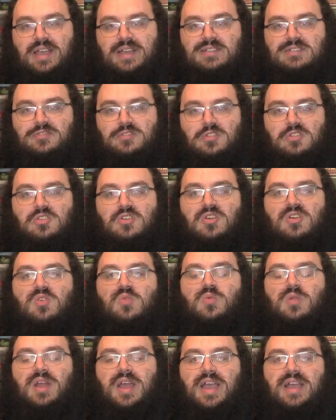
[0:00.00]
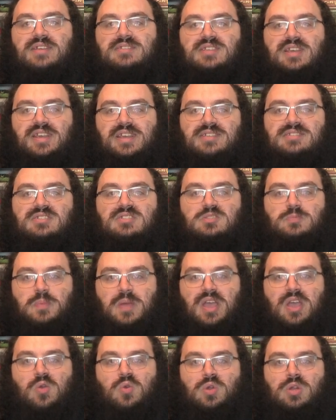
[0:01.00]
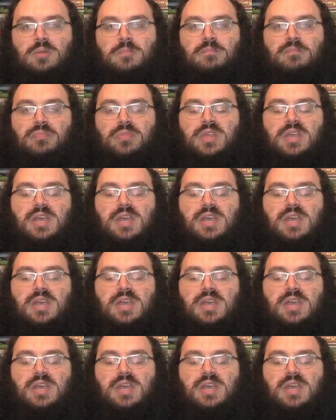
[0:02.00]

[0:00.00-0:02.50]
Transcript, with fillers: X for the turn, where X is its power.